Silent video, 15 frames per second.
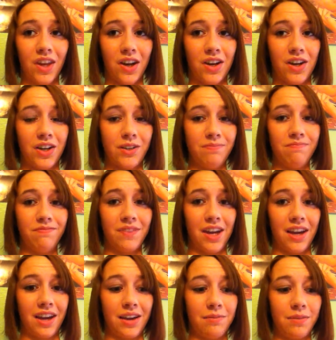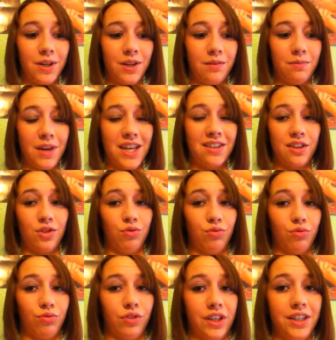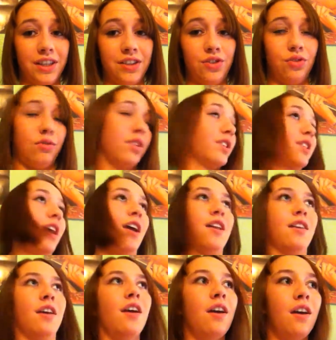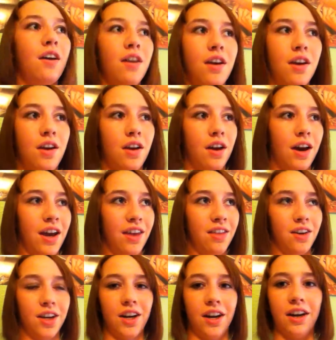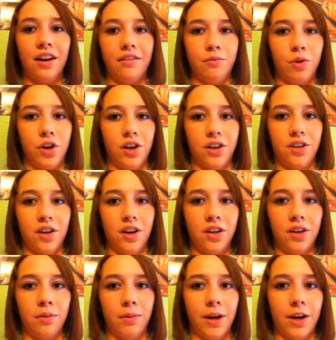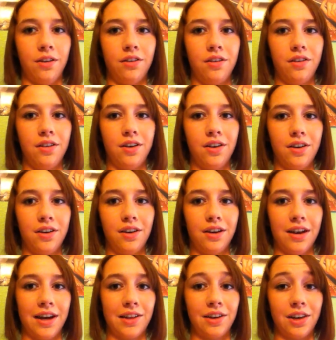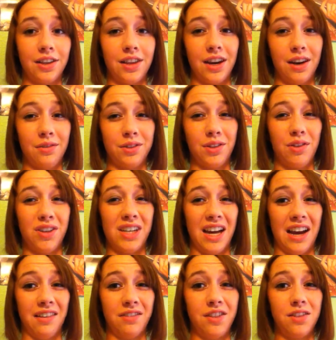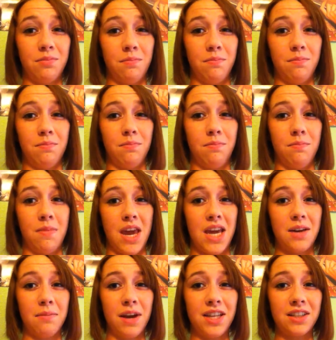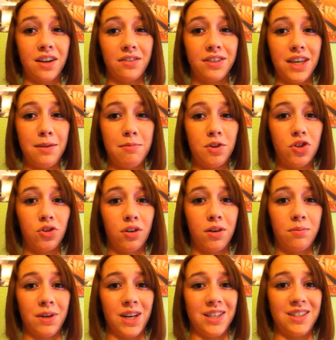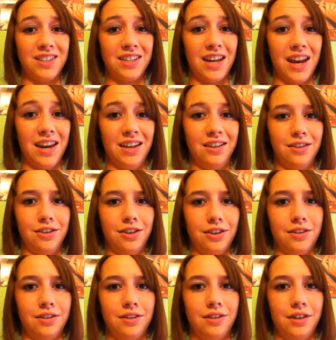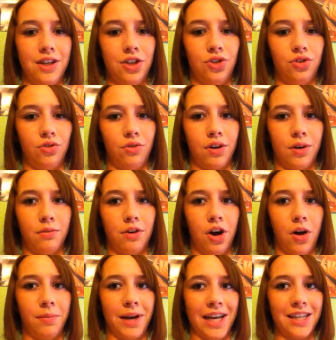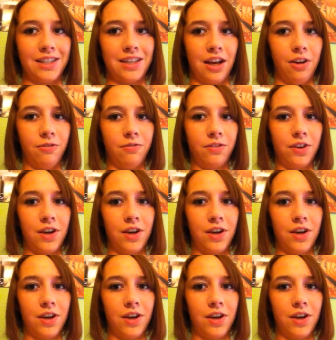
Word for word: Um, I'm gonna make this really short then. I thought I'd have more to talk about. I thought that I was going to have to make myself keep it short, but instead it just is short all by itself.